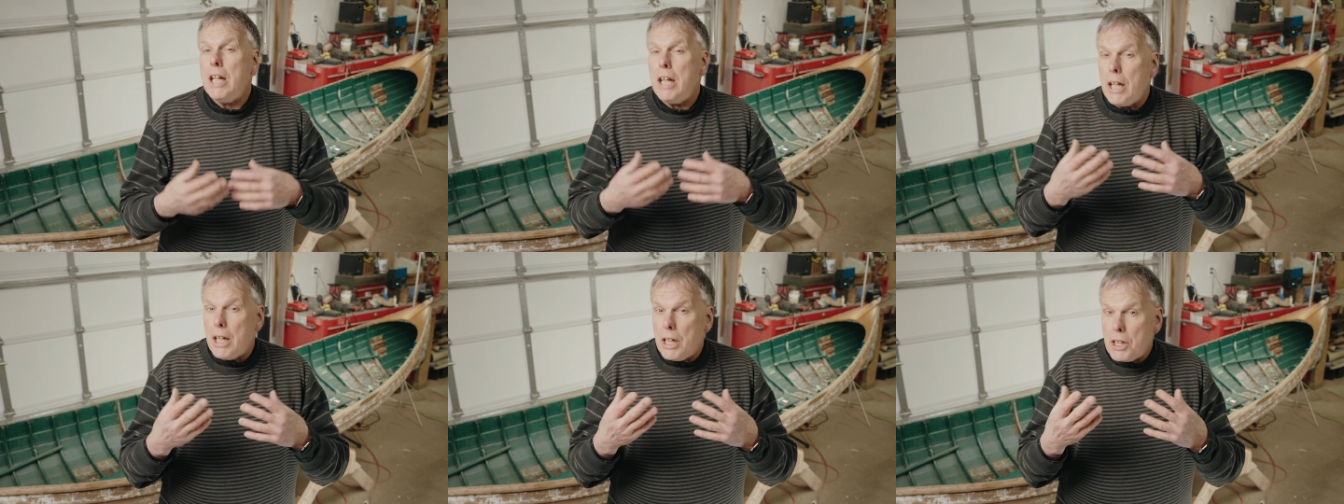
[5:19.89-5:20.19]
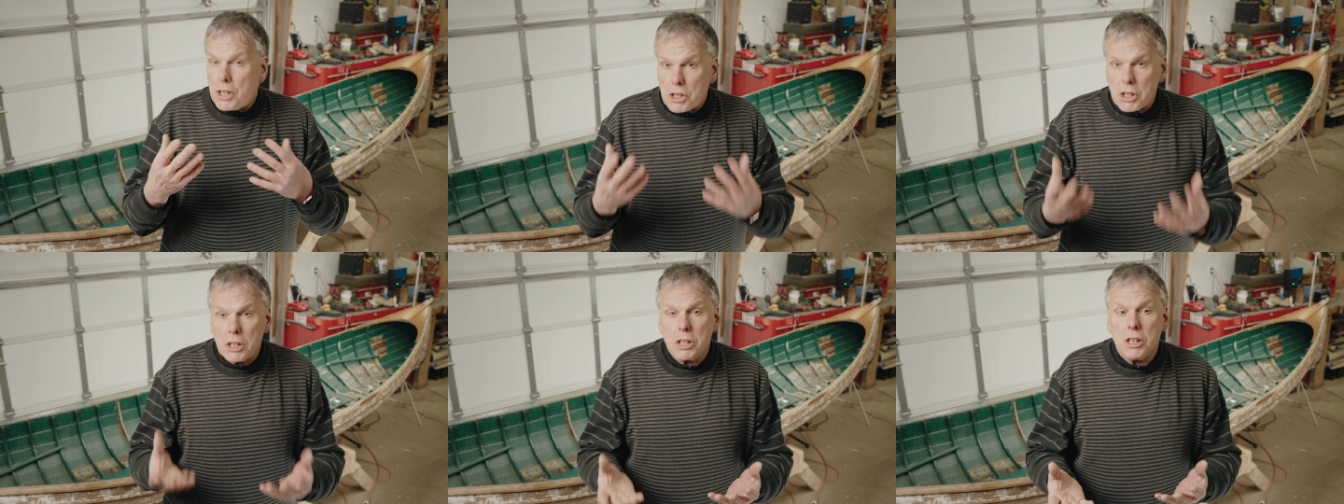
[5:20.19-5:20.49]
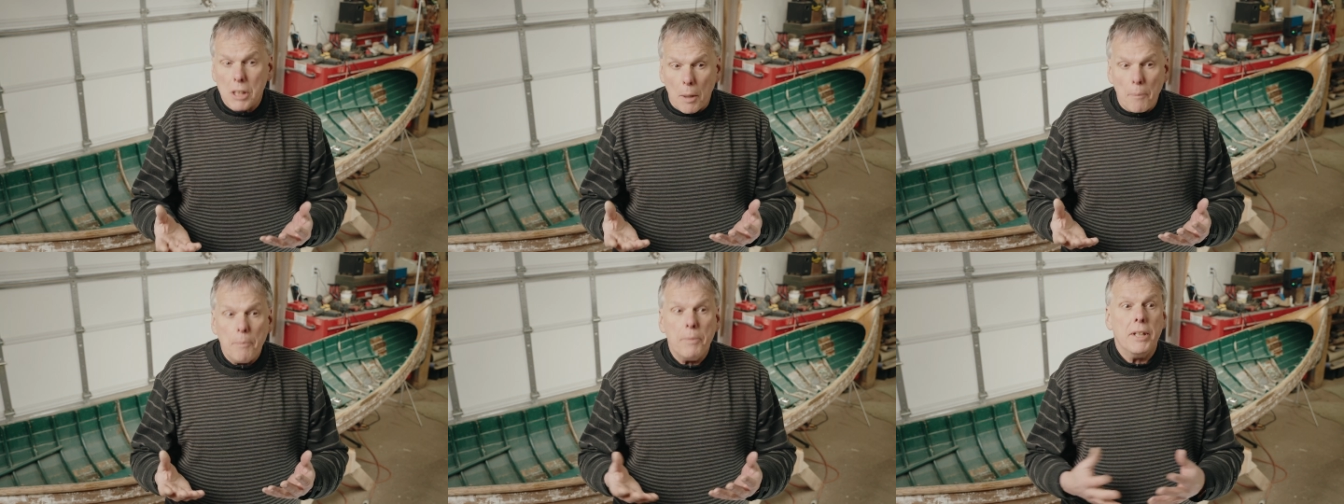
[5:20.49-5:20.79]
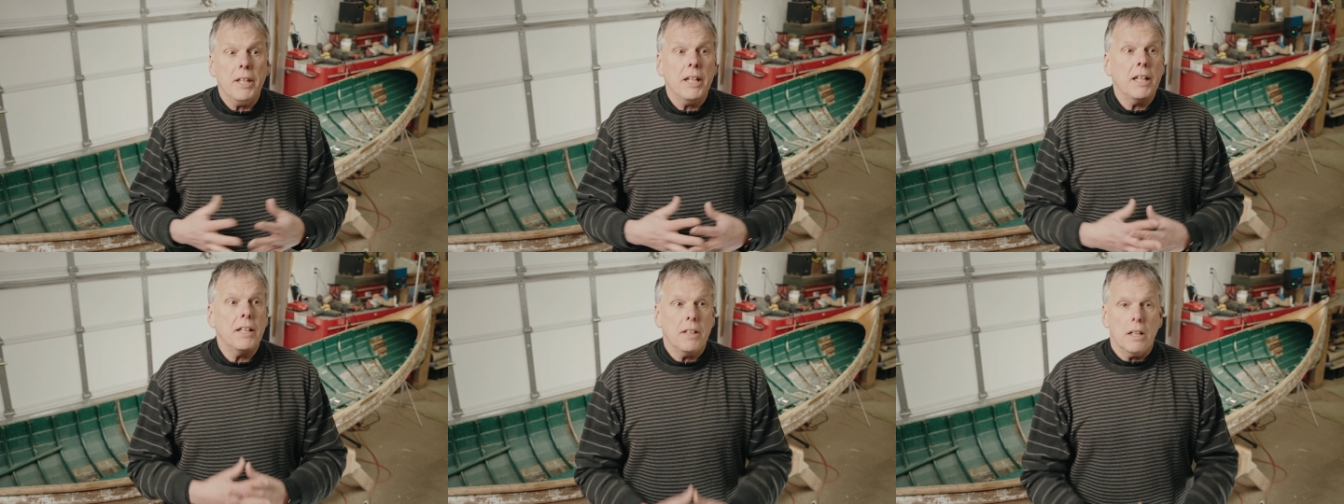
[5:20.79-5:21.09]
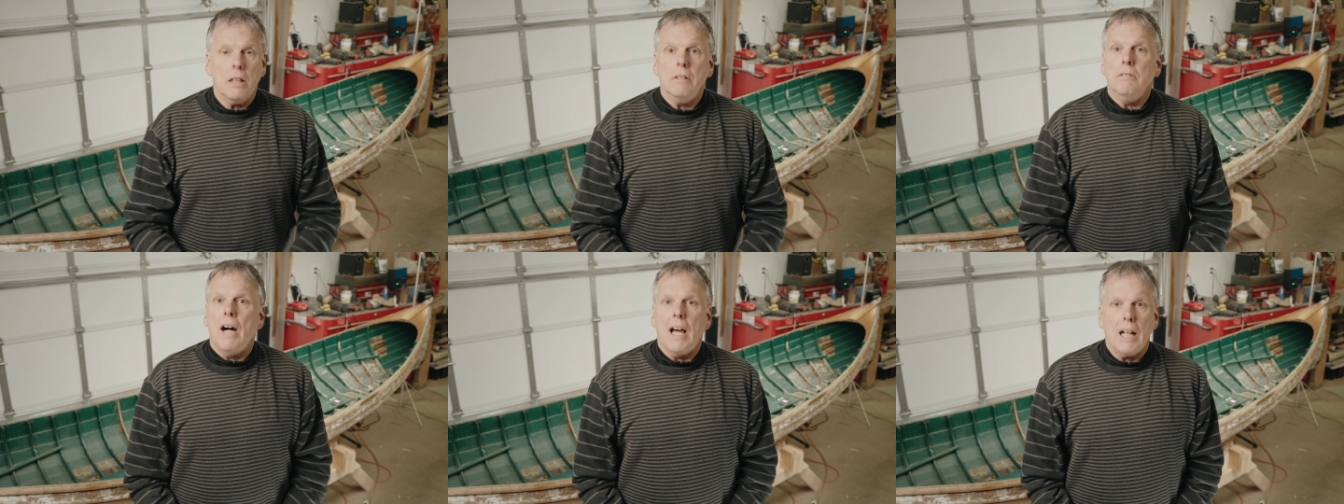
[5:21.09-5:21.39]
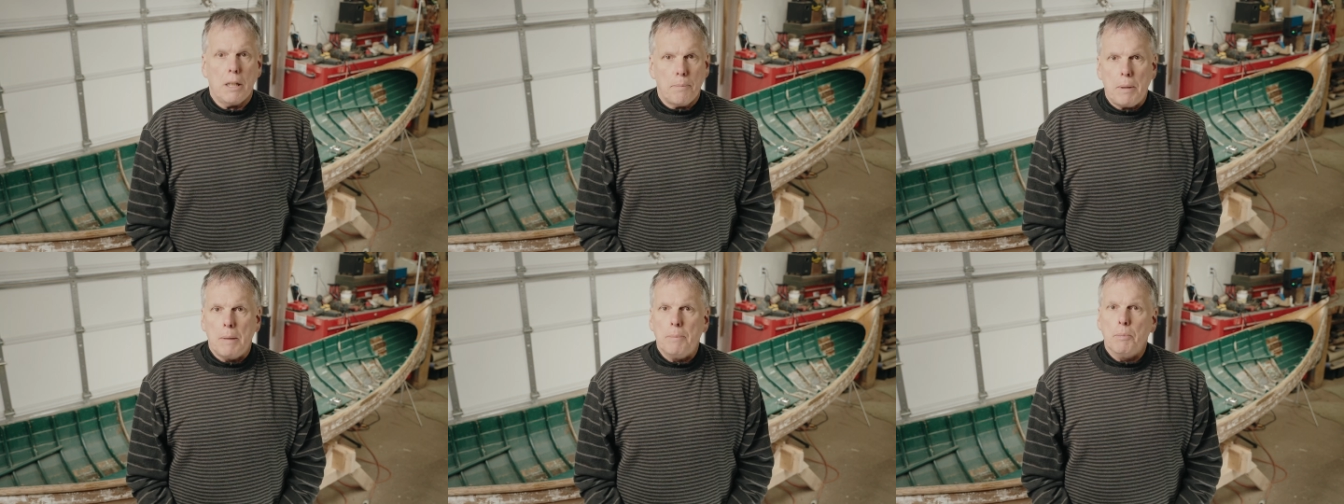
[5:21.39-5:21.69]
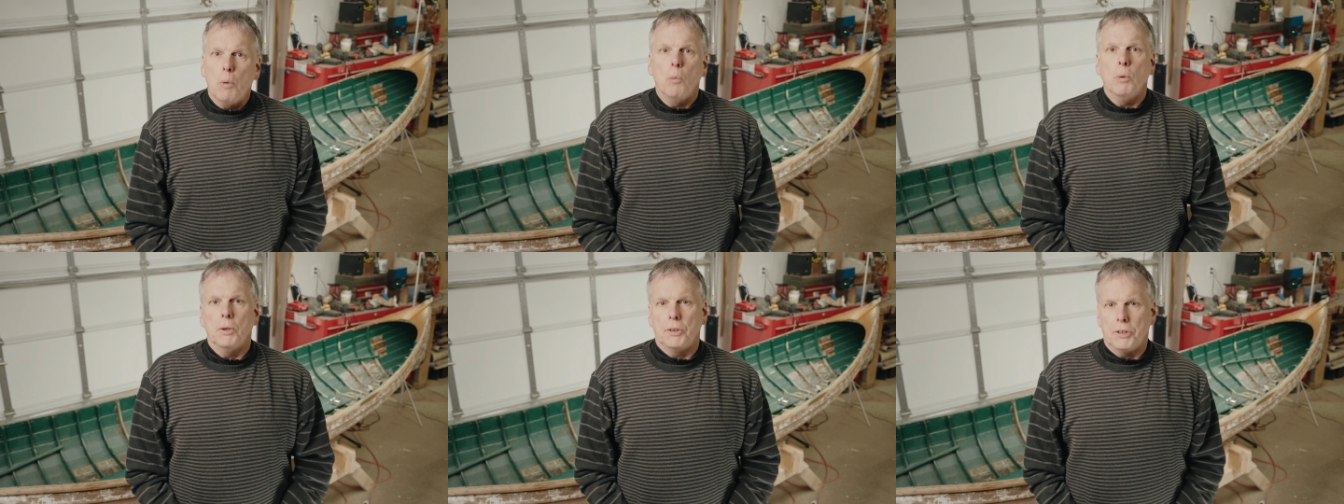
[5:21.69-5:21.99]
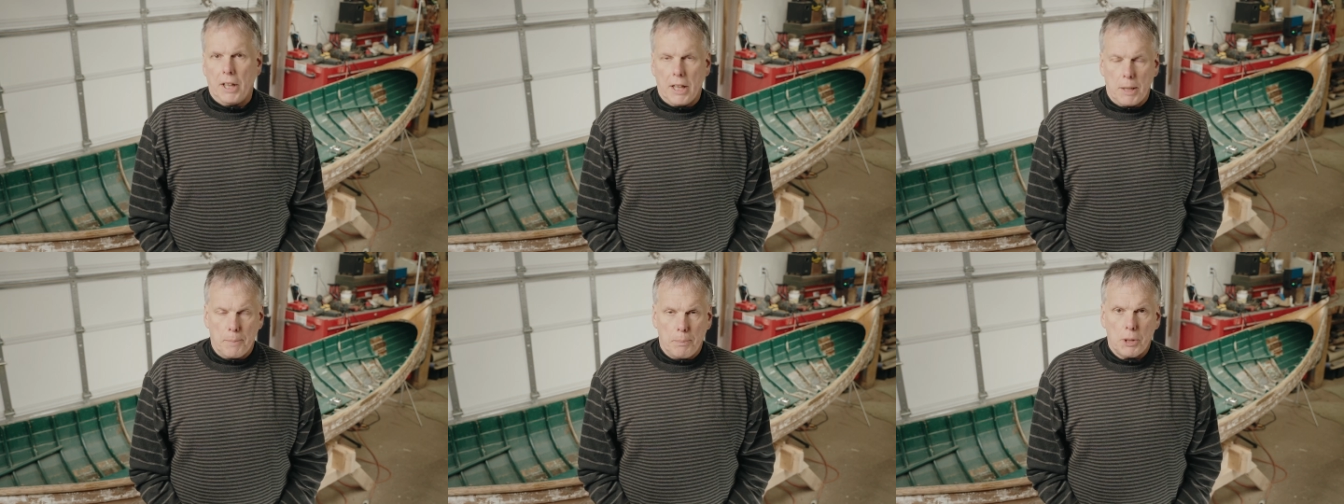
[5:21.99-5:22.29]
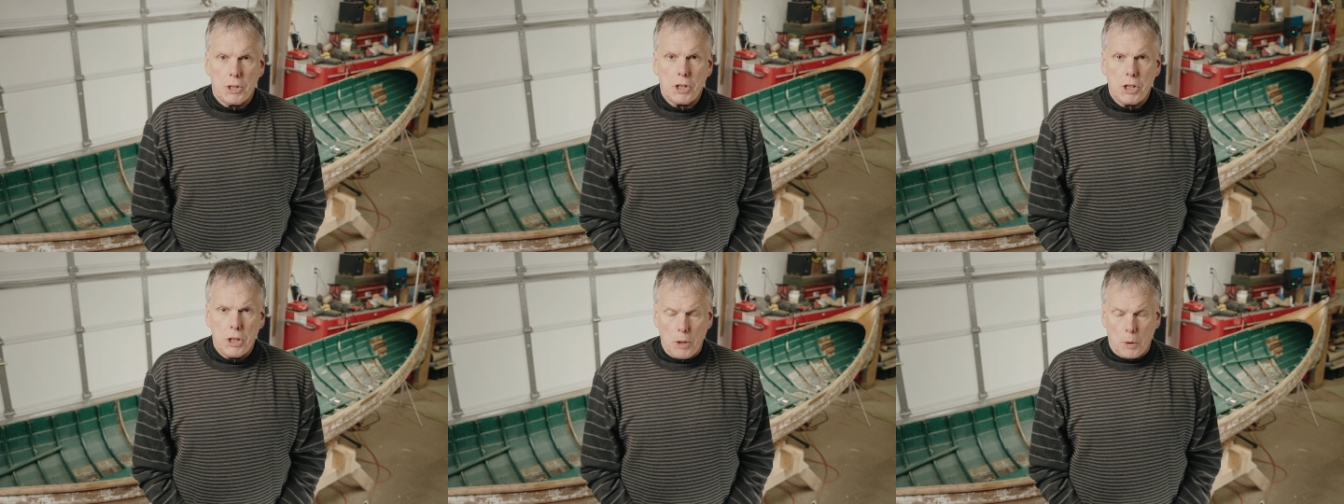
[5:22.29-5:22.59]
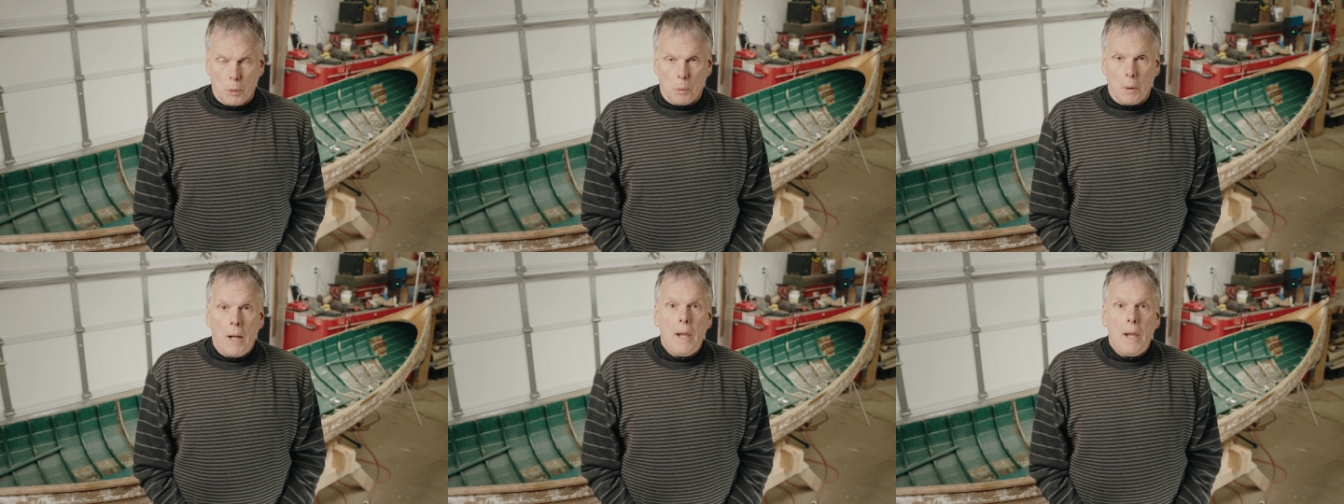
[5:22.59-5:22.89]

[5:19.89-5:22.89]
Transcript: is something that a lot of people will try to pursue.